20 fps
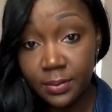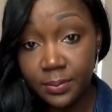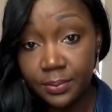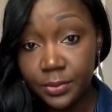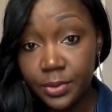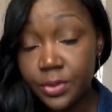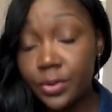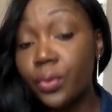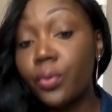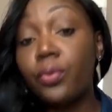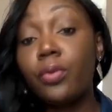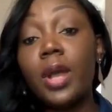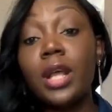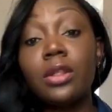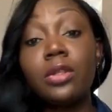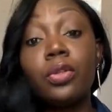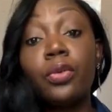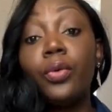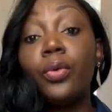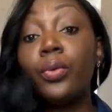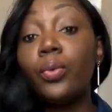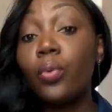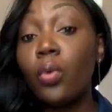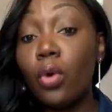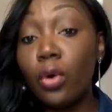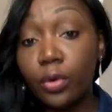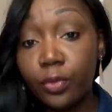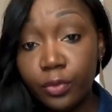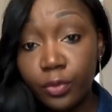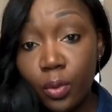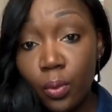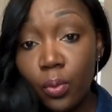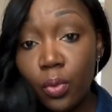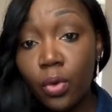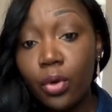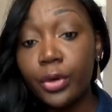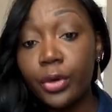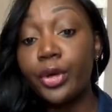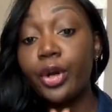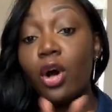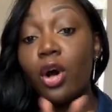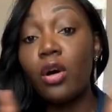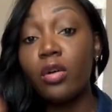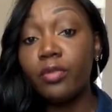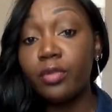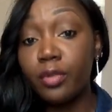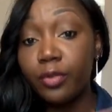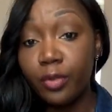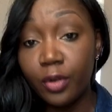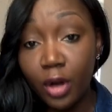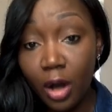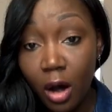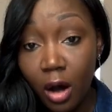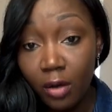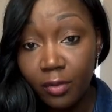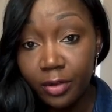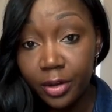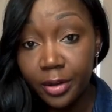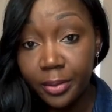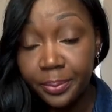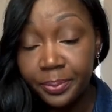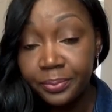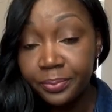So read through word for word, cover for cover.